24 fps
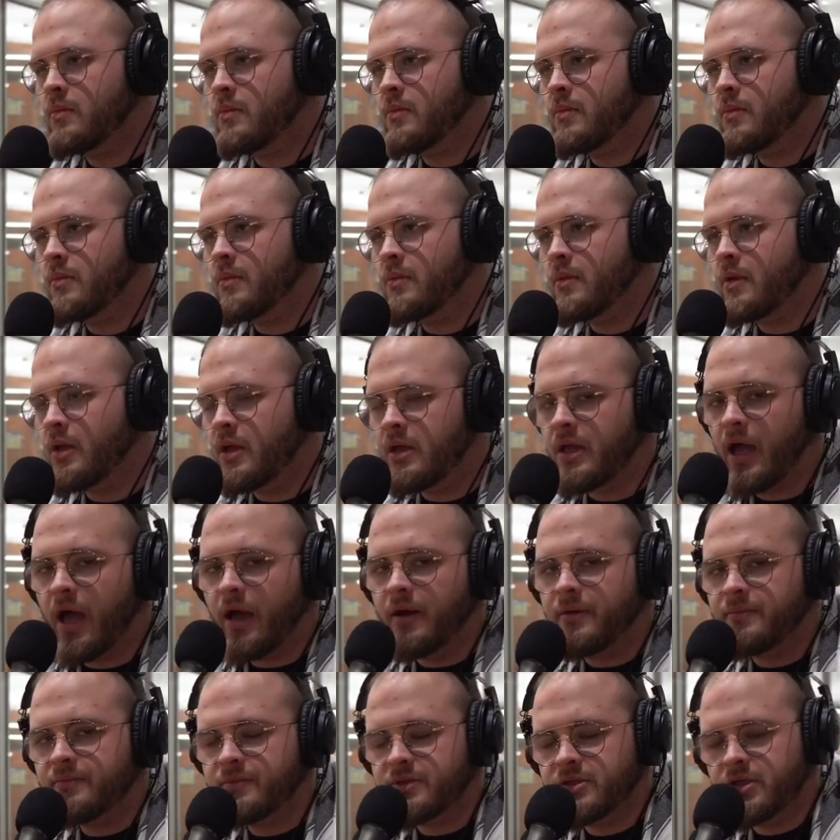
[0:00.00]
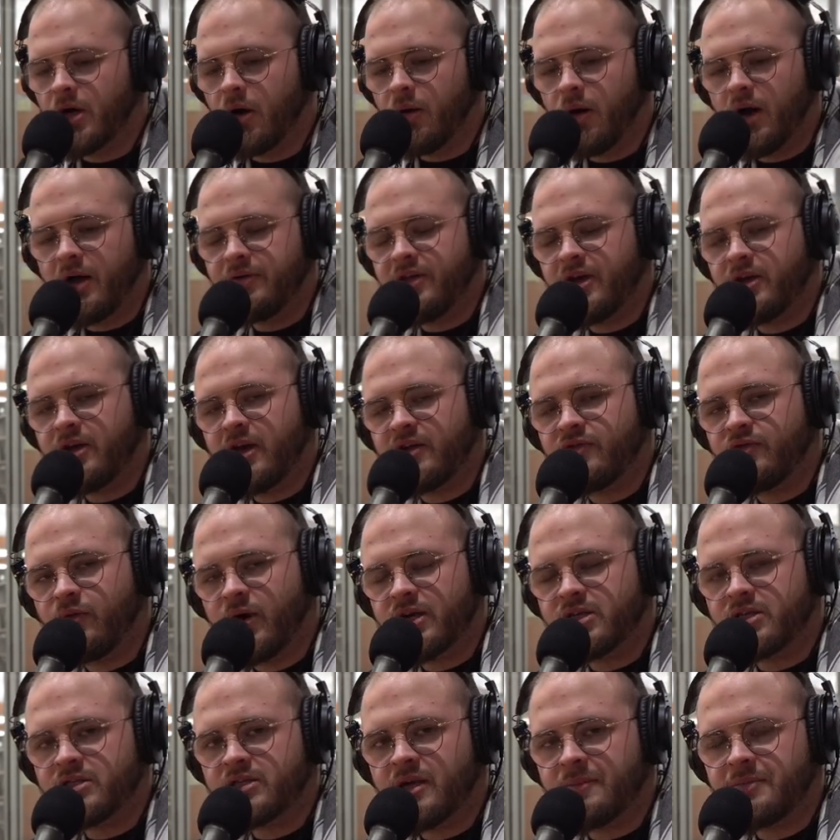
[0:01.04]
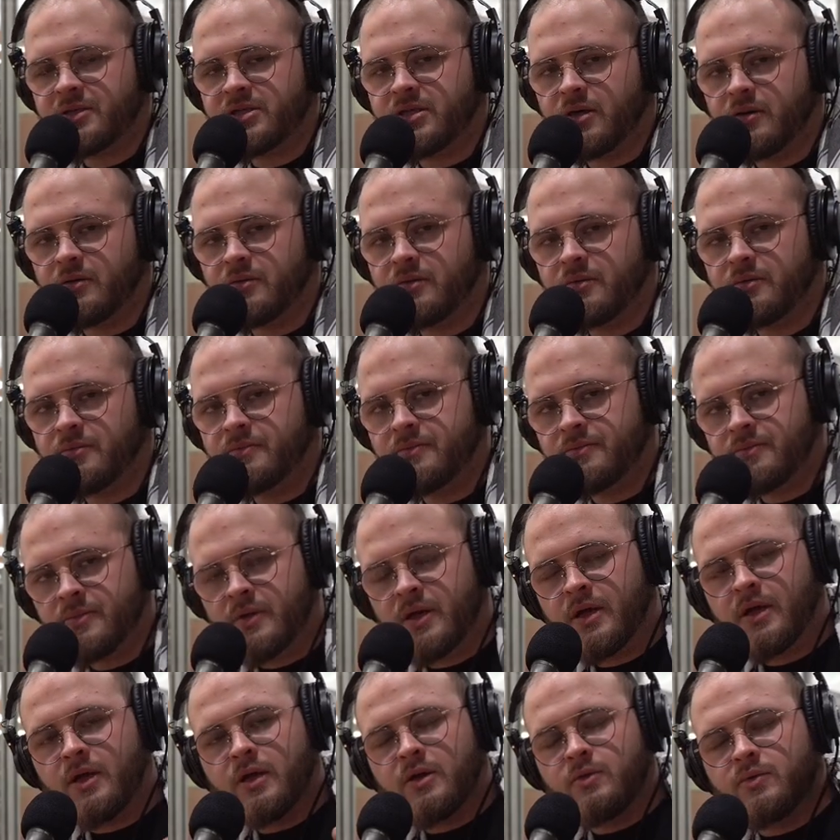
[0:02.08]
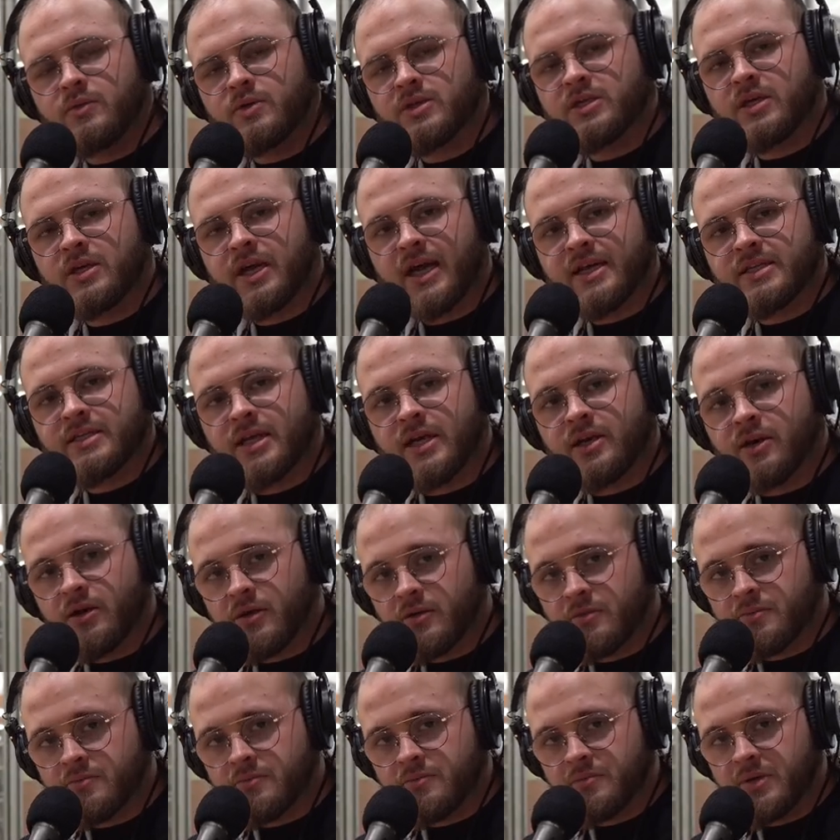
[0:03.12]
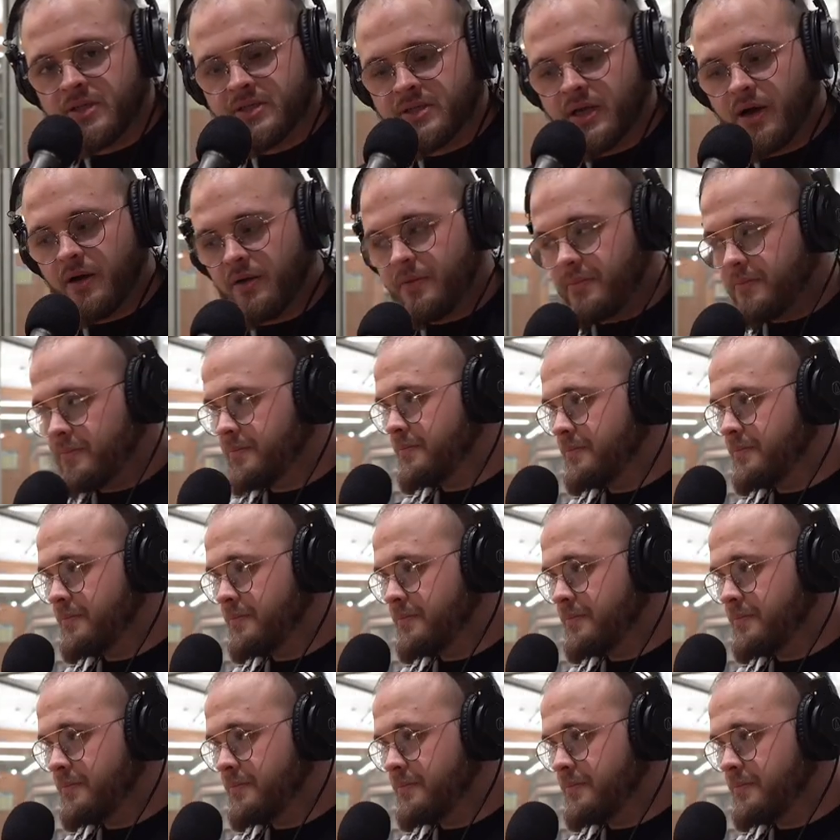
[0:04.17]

Banter. Yeah. So thank you guys for watching this episode. We'll see you guys later. Peace out.